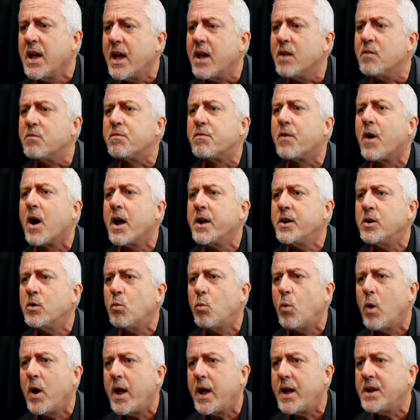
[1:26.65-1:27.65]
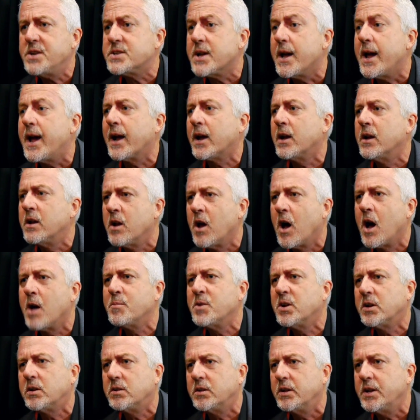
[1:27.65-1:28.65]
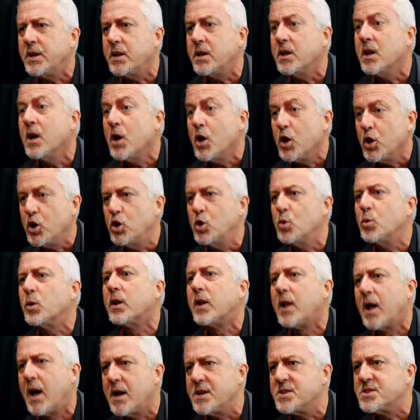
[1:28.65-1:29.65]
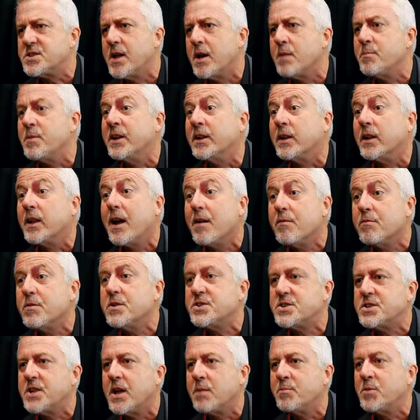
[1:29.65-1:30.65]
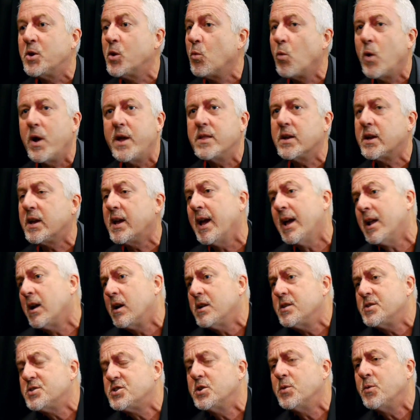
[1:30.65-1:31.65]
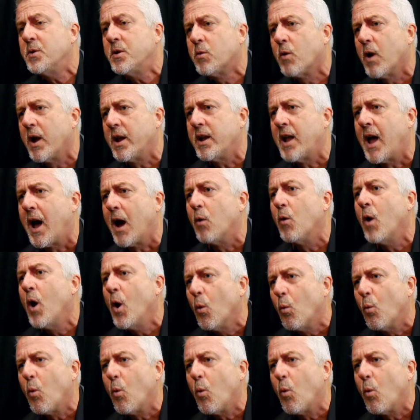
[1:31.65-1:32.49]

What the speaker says: and find a way to economically utilize them and leverage them in a way that Canada is doing right now.